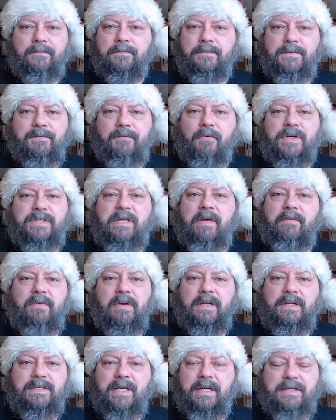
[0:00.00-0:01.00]

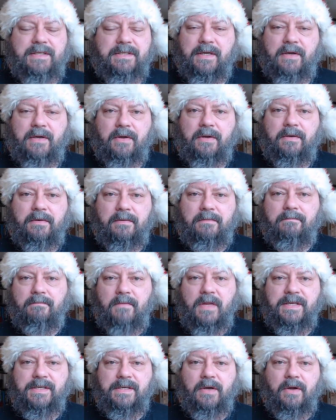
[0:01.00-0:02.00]
476 is a good
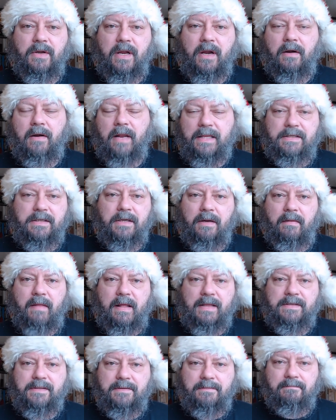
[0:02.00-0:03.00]
is a good year. That you know
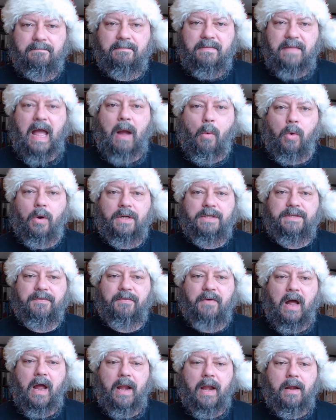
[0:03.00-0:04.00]
that's that works
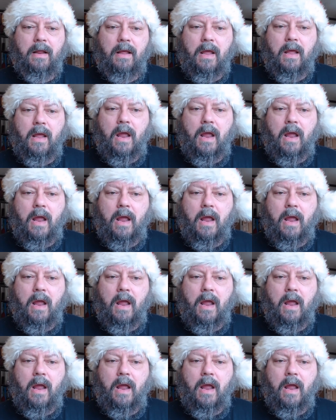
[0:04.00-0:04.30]
fine.